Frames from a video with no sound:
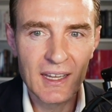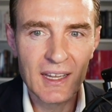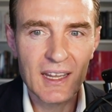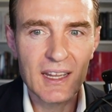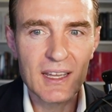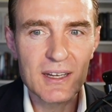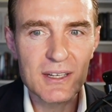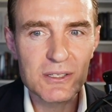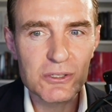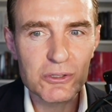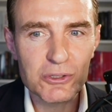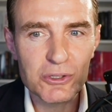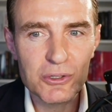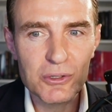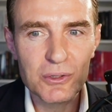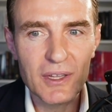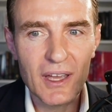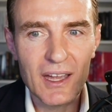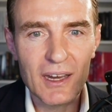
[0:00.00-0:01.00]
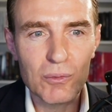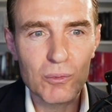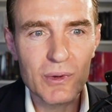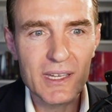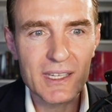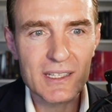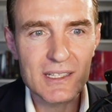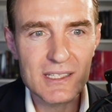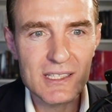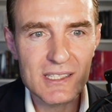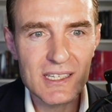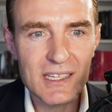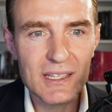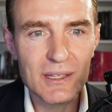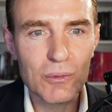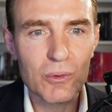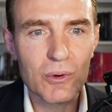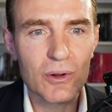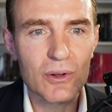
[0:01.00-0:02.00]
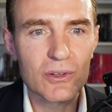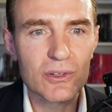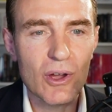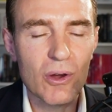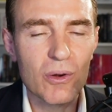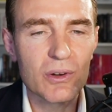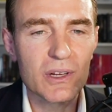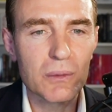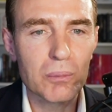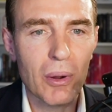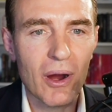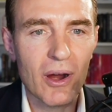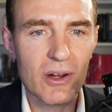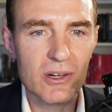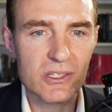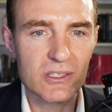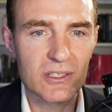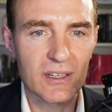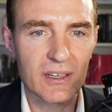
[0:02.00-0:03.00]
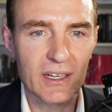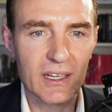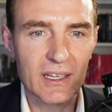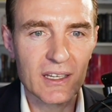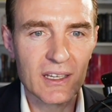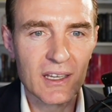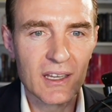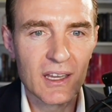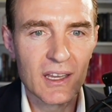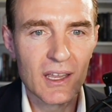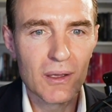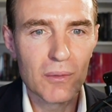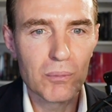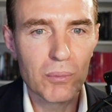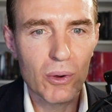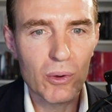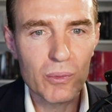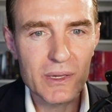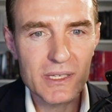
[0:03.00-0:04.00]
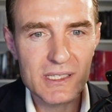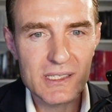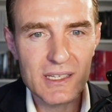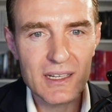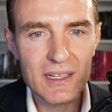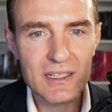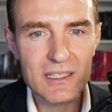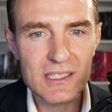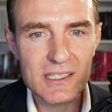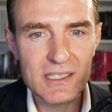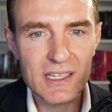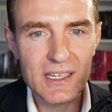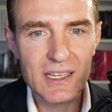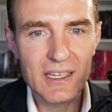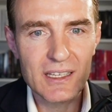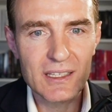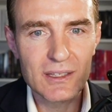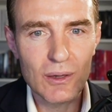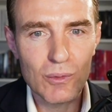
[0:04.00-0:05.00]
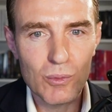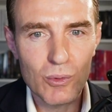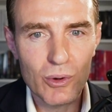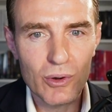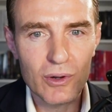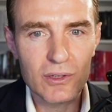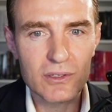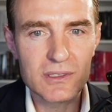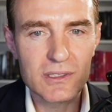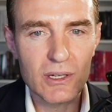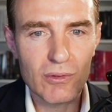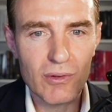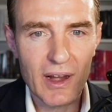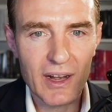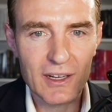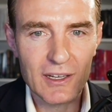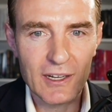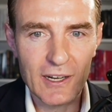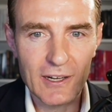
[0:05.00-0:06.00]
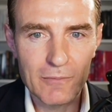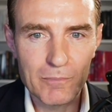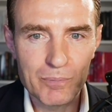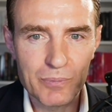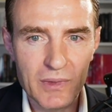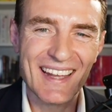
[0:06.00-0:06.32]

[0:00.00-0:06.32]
It is true that we can see the world only partially, but we still see the world directly.